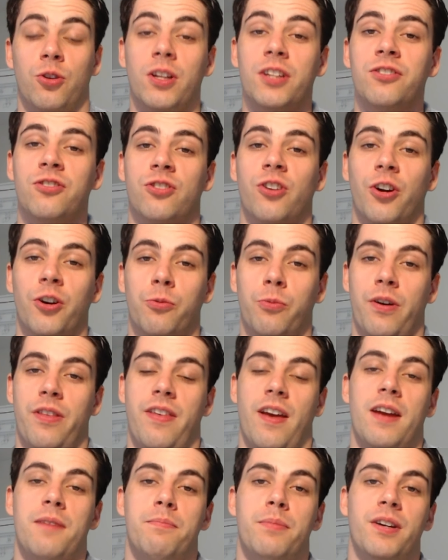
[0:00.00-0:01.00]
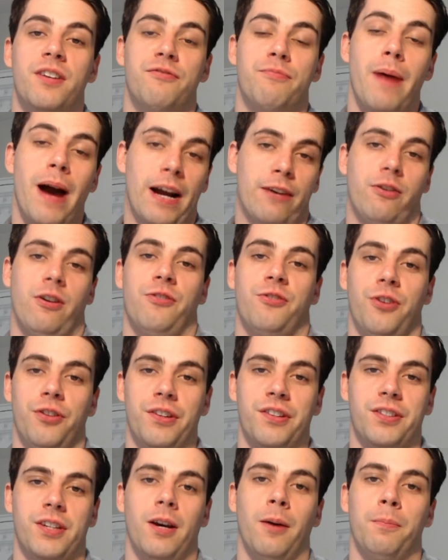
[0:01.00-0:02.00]
So let's start with a bit of background
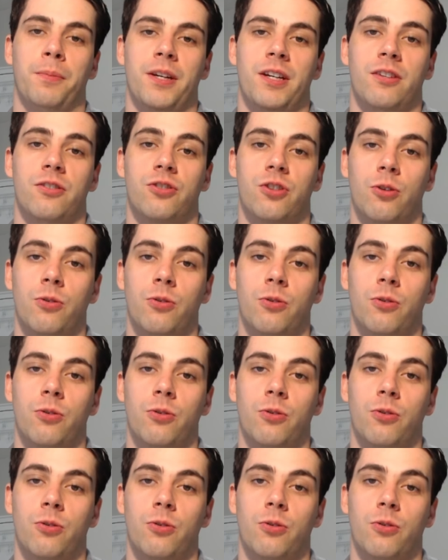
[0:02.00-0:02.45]
on this company.